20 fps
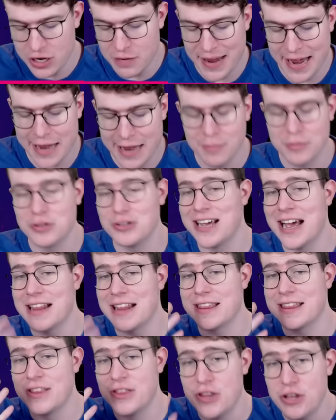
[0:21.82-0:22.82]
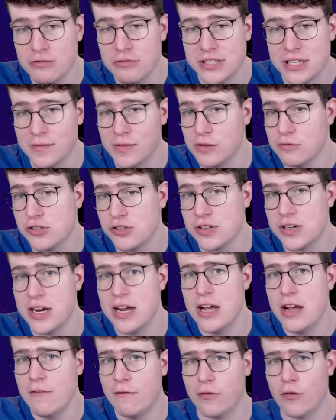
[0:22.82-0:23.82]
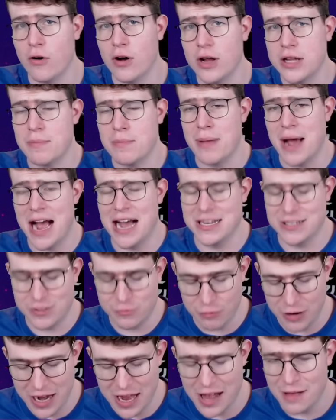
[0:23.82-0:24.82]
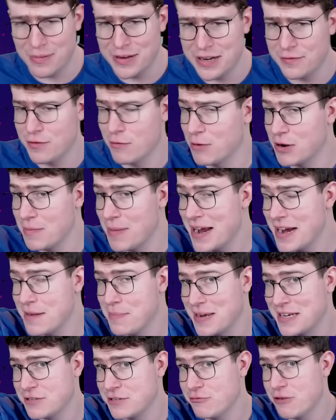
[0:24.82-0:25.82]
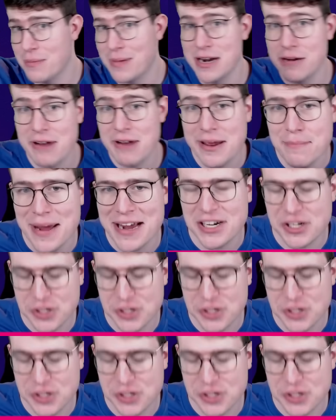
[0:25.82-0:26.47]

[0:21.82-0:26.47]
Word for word: be able to get the newest evolution for the Pass Royale. But if you wanna buy the Pass Royale, by the way, make